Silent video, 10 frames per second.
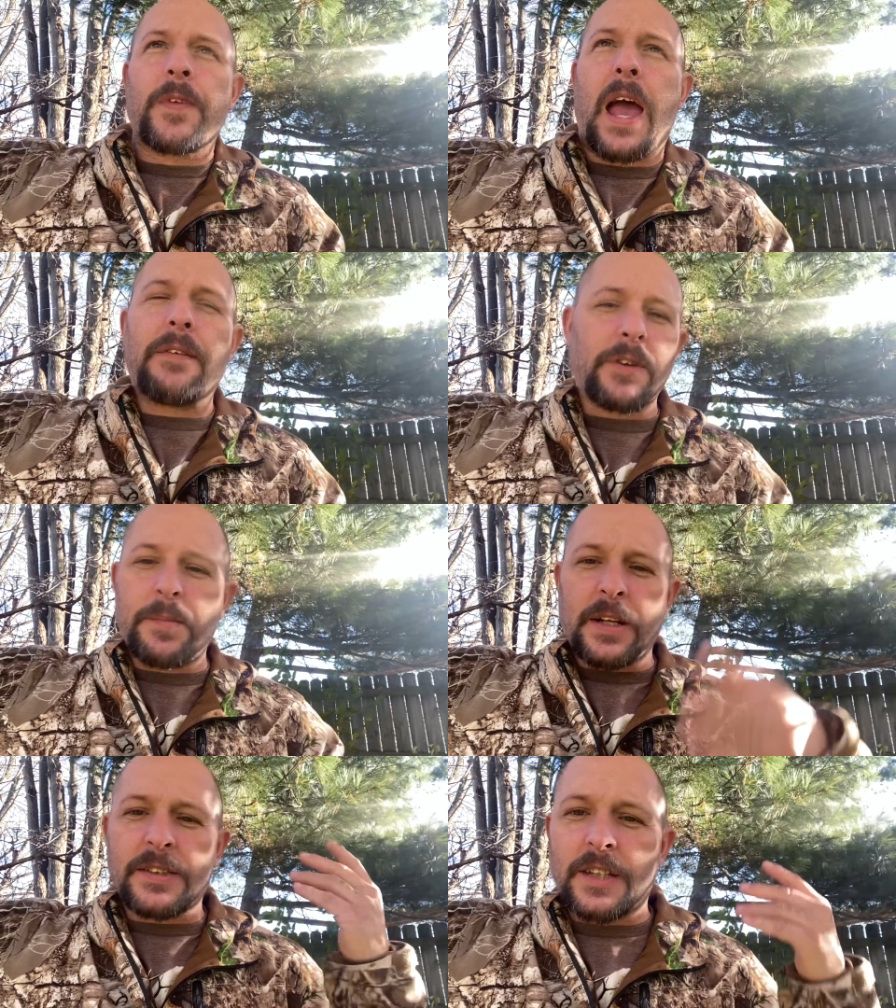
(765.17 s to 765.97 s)

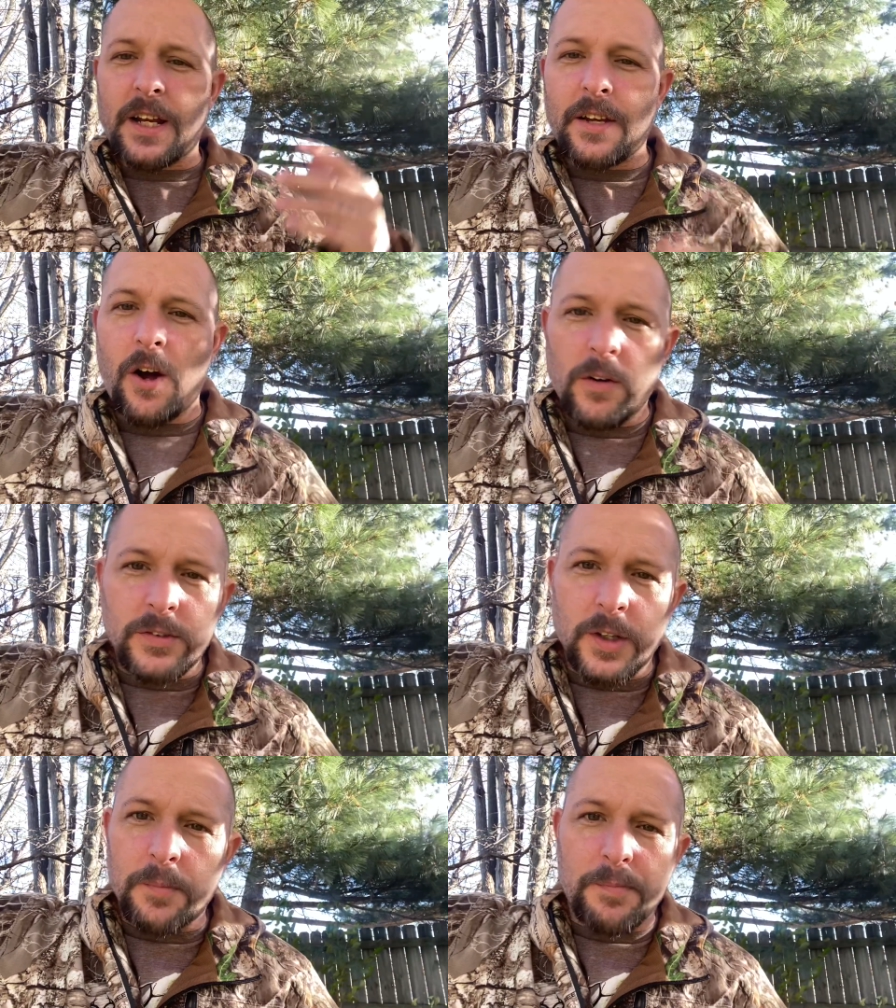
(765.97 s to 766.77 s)
everybody's gonna know if
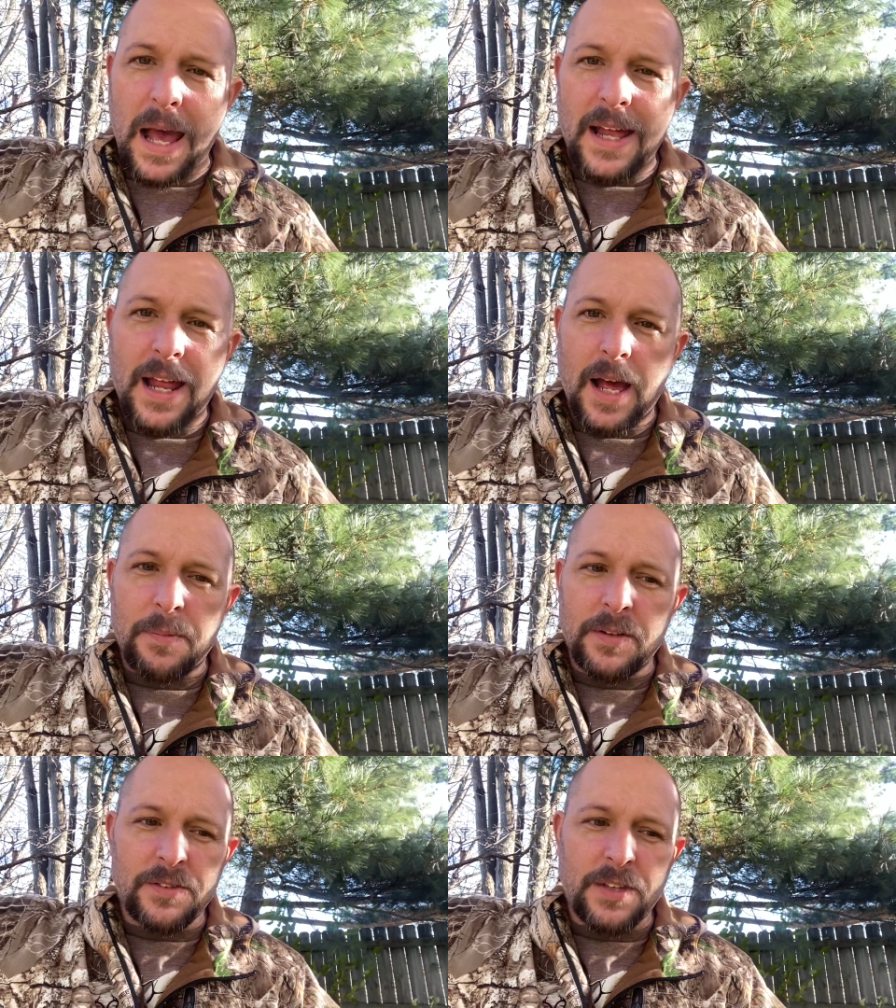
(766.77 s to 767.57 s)
something bad
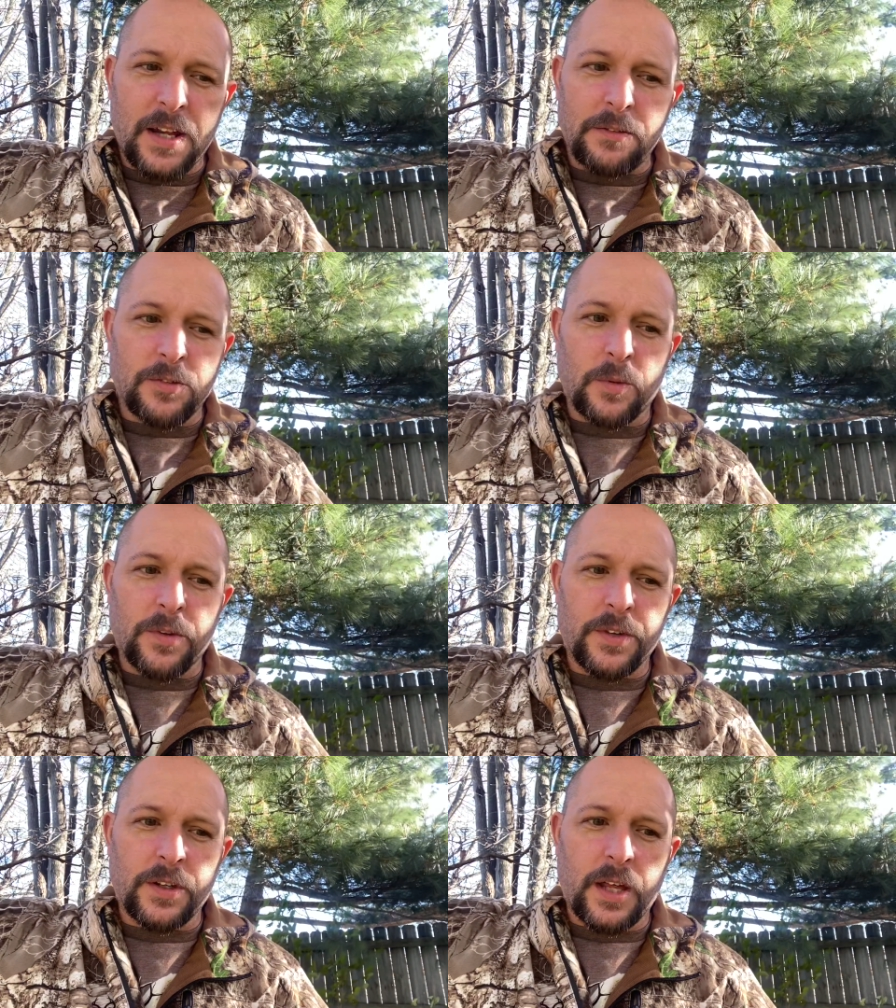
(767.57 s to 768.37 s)
happens that it was
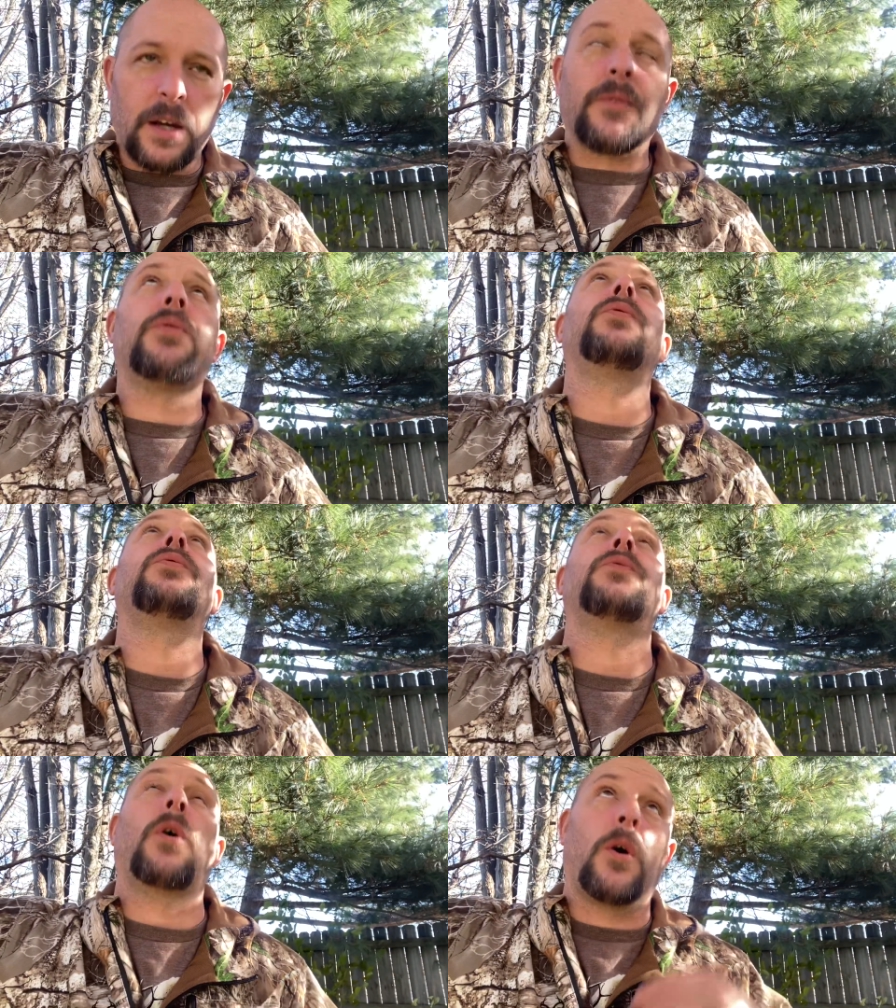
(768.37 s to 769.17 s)
worth it. Like,
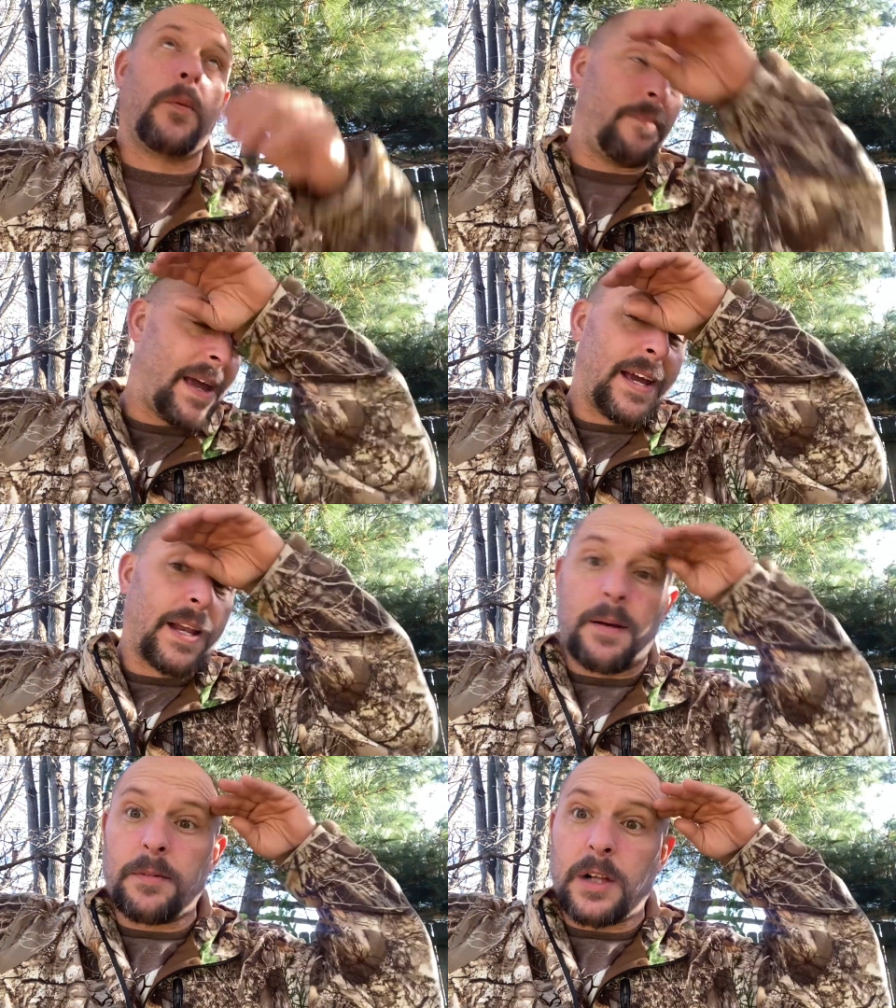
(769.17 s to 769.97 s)
oh
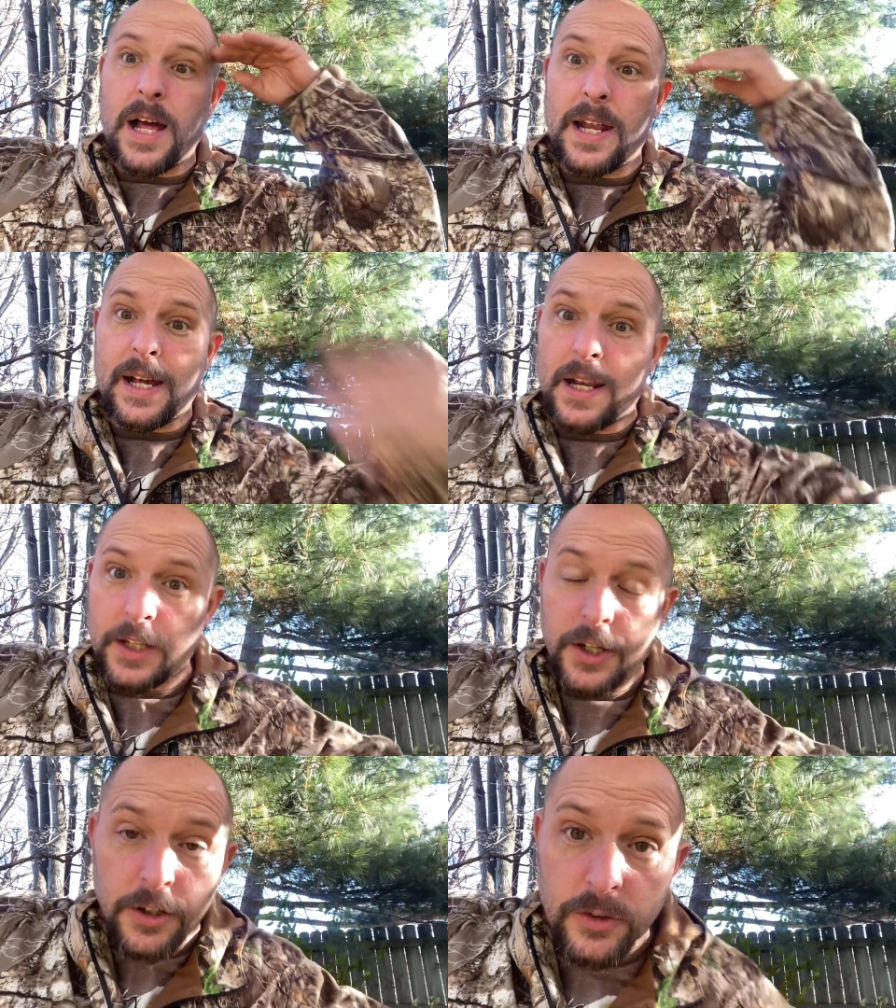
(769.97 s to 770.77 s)
man, I'm glad I got
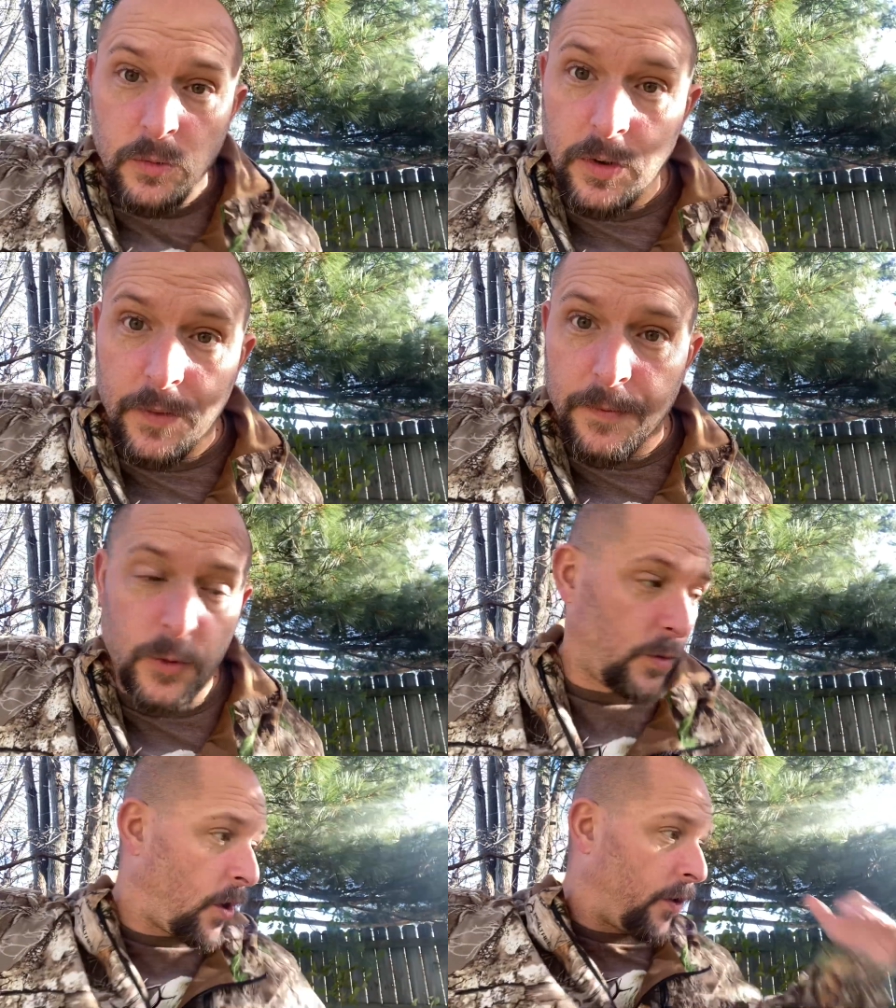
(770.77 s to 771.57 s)
a year's worth of
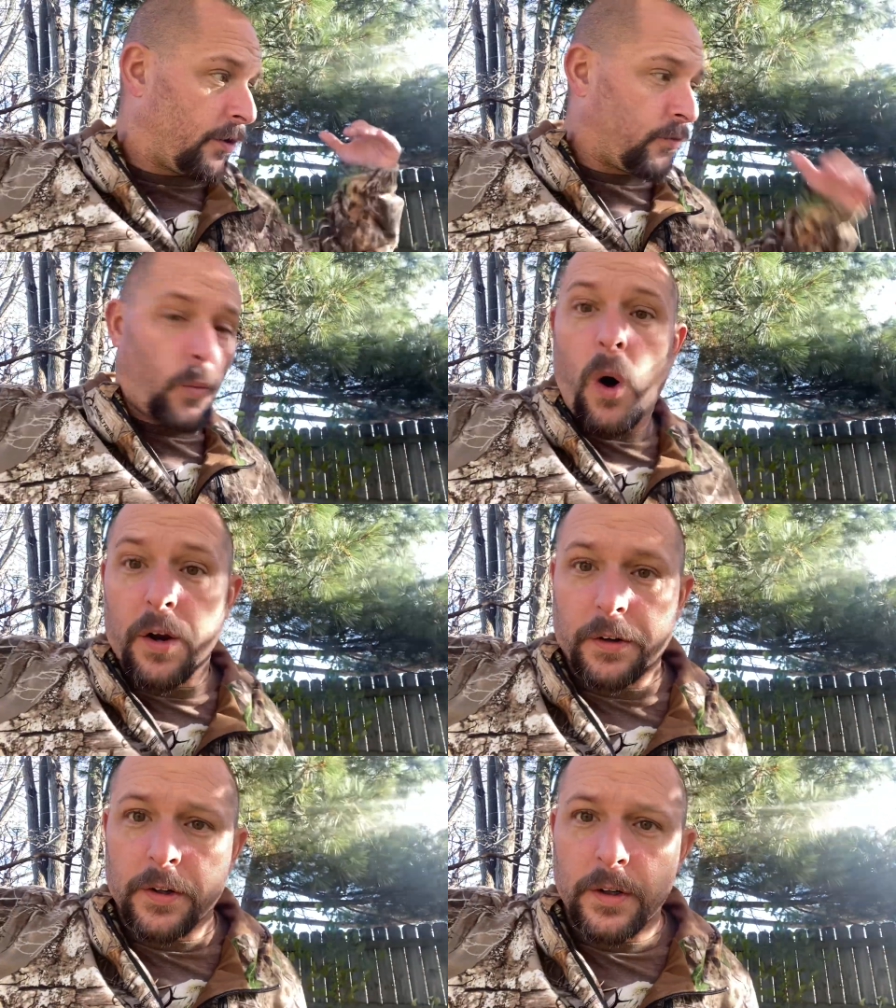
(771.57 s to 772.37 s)
food and all this
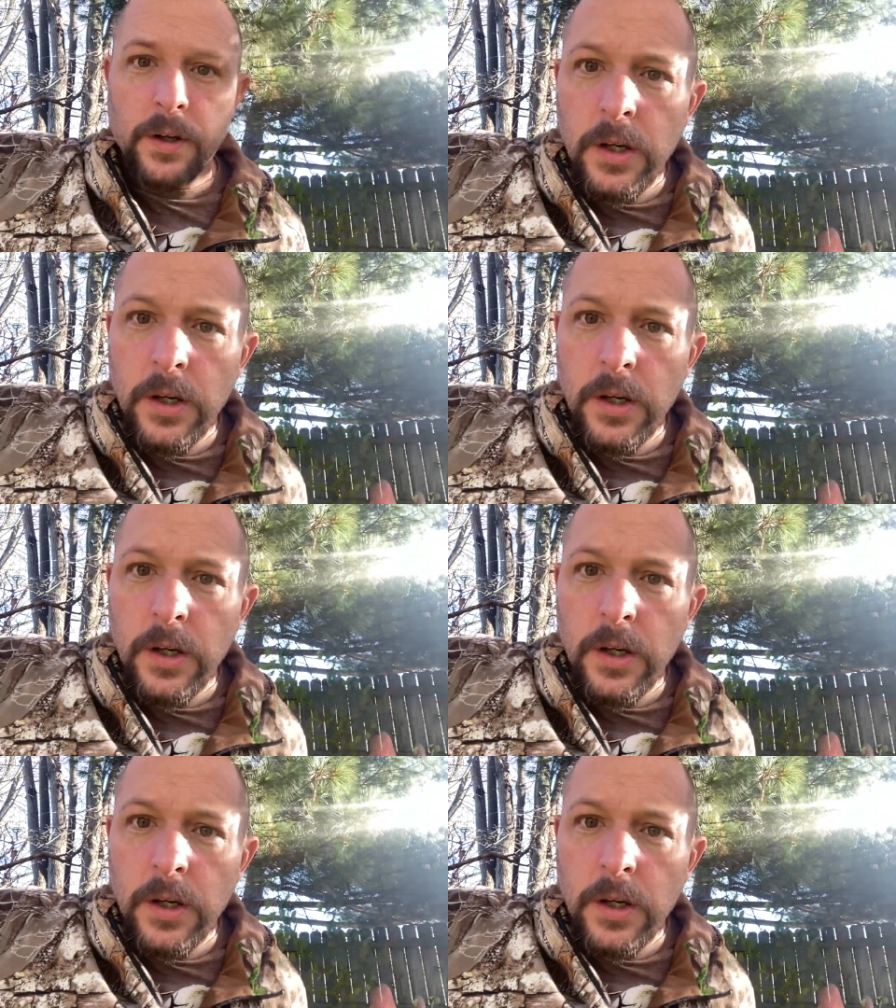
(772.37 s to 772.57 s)
water